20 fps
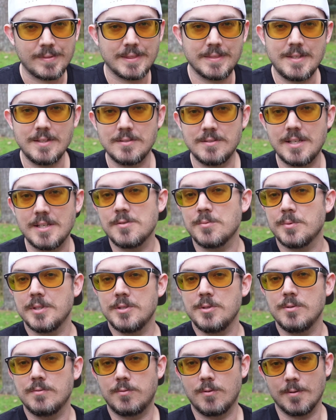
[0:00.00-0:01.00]
That doesn't really
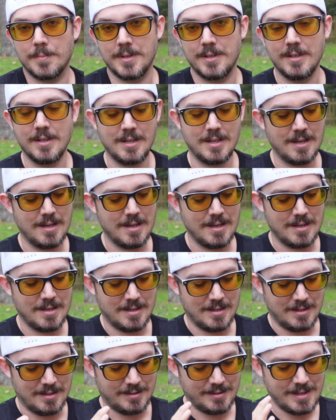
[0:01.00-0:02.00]
do it for me.
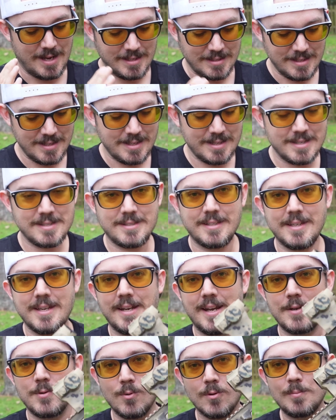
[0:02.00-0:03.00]
The idea is to get
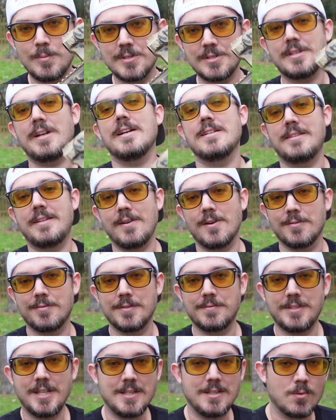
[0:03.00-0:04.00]
a normal sized
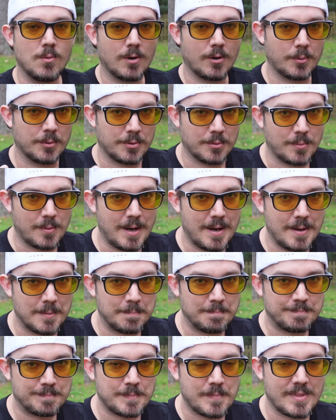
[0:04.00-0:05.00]
AR-15 to work with the round.
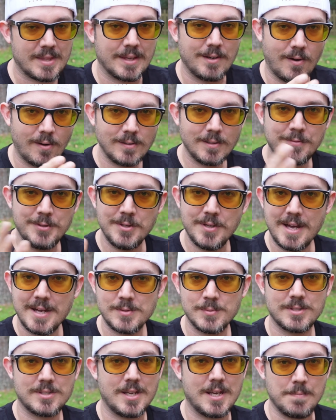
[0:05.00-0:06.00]
And all of you guys
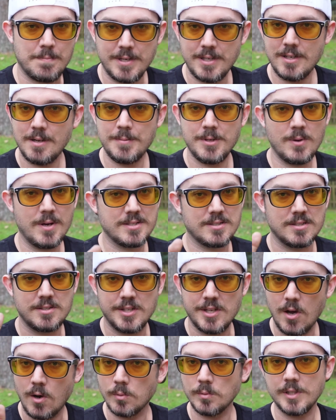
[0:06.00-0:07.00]
would say PWS is
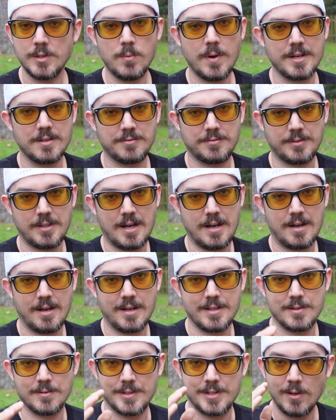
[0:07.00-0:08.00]
the only way to fly.
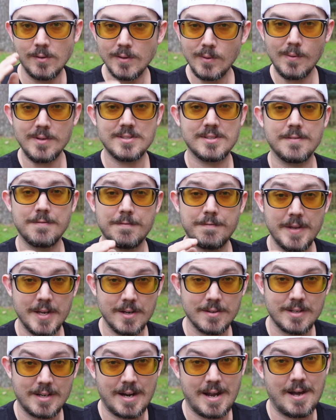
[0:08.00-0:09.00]
They're the only ones that
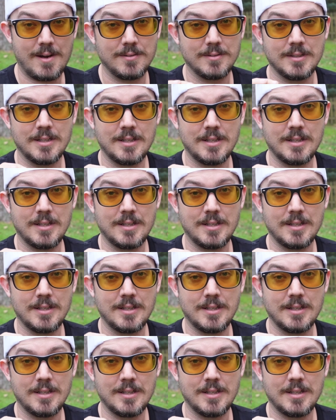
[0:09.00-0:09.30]
figured it out.